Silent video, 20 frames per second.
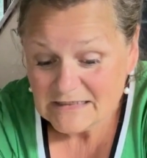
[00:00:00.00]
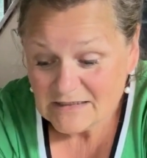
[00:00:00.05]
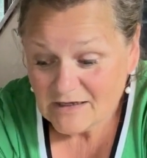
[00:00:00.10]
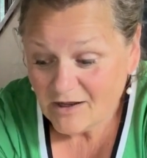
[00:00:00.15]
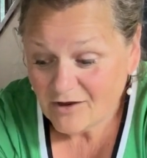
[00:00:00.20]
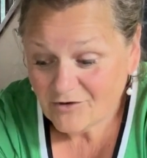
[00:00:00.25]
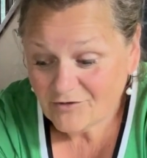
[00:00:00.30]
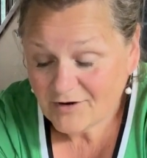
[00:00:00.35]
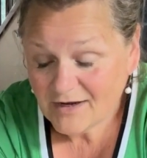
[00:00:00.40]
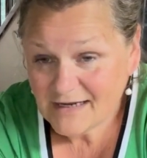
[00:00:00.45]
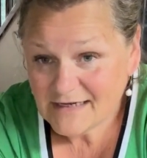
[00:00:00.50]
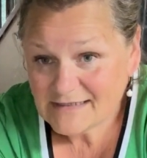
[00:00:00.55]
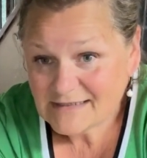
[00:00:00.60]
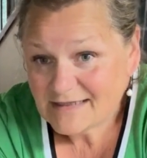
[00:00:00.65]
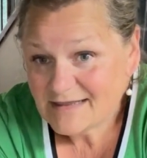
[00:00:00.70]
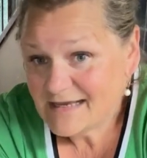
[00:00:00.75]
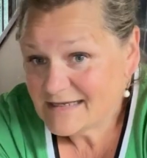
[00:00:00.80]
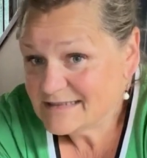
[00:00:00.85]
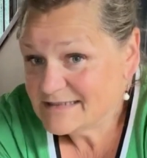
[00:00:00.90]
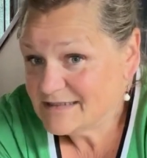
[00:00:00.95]
All right,
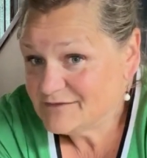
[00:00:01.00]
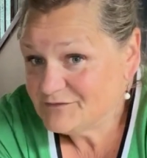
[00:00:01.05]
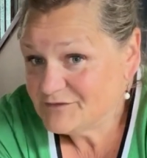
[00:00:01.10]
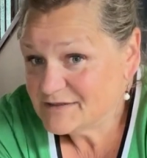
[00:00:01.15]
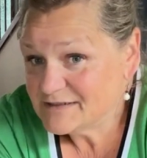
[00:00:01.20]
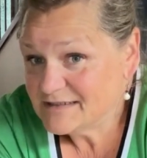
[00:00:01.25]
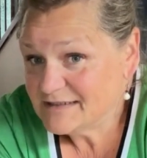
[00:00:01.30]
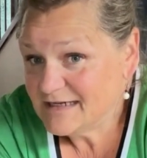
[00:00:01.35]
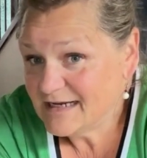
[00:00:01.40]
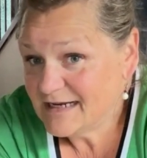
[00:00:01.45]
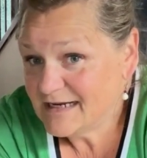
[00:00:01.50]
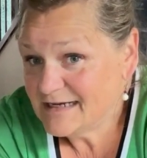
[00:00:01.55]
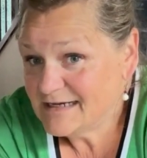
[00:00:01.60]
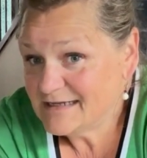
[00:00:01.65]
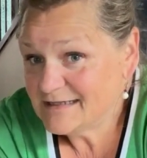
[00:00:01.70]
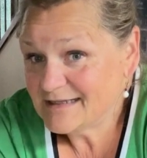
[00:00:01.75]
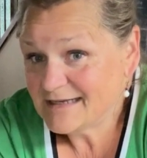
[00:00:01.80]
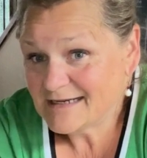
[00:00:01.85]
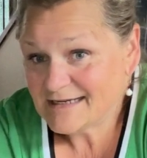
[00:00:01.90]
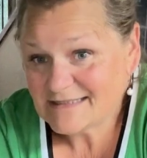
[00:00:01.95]
that's it for today.
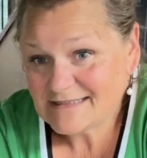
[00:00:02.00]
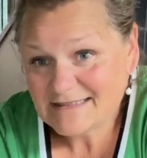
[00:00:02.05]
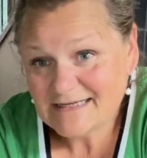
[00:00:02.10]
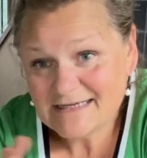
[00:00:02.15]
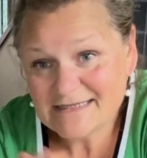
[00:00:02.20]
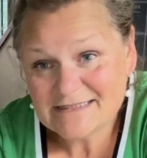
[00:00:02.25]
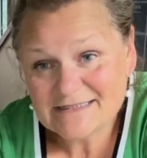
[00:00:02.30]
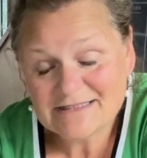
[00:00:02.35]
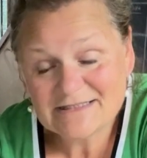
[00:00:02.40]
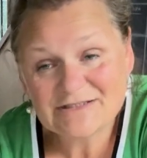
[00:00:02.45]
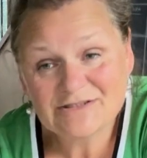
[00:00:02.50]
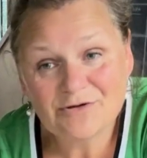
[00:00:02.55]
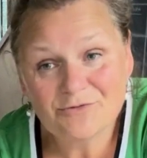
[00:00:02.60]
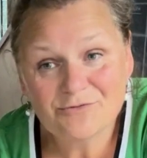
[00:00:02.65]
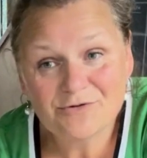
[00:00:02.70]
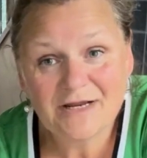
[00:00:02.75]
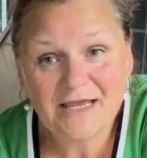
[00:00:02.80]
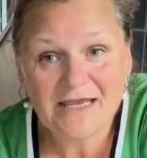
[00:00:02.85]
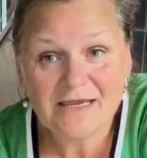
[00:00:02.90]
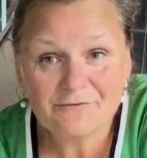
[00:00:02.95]
Like I said, it's
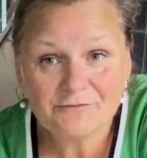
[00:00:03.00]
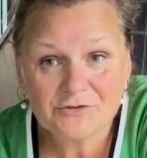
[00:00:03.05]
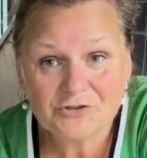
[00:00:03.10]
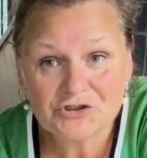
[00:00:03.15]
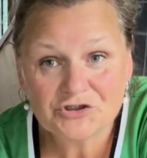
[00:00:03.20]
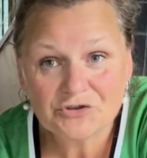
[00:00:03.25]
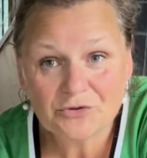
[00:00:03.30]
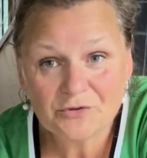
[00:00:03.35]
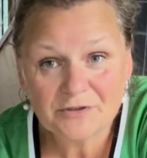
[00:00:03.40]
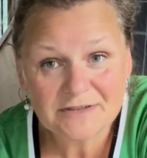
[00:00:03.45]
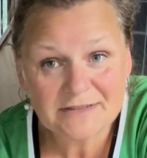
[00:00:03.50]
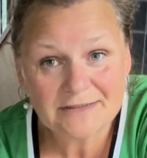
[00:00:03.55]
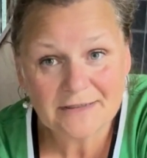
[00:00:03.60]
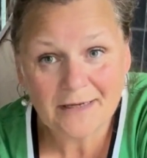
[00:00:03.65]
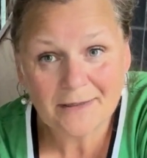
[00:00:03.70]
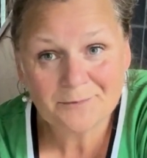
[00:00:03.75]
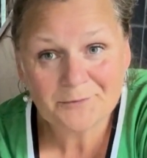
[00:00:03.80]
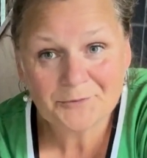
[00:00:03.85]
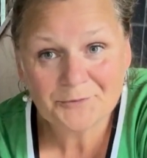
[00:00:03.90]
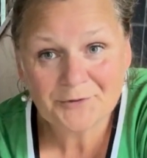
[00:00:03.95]
Stonehaven Shorts.
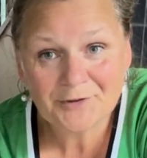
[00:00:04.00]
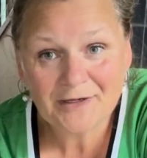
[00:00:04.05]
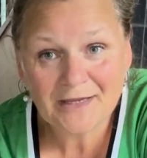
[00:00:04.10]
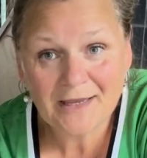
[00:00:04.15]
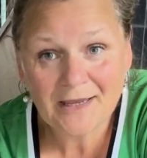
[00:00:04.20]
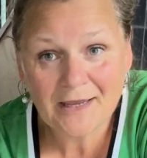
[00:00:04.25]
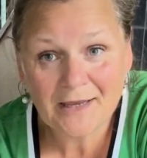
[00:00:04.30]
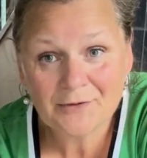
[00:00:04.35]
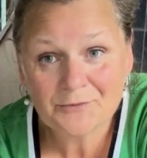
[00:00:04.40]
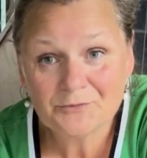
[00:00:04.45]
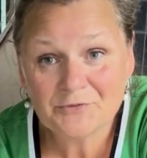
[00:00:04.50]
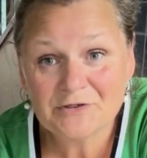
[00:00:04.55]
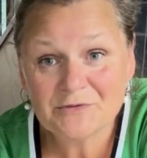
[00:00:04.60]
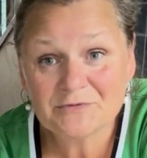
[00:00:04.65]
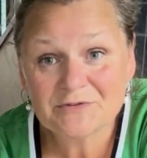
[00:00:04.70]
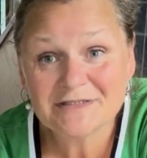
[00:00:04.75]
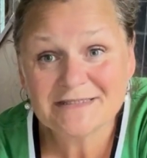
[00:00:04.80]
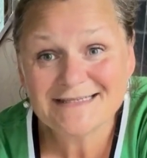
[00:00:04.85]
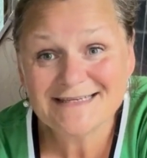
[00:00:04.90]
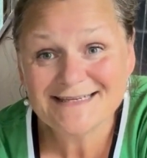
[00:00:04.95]
I'm Lorianne. We will
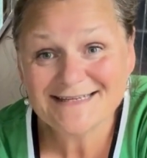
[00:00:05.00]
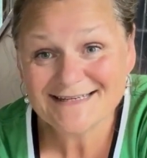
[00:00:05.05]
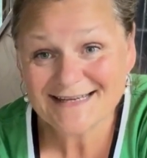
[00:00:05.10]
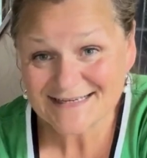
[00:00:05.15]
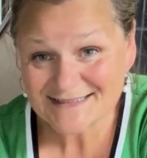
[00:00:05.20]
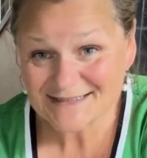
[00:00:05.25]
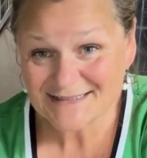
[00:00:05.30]
see you next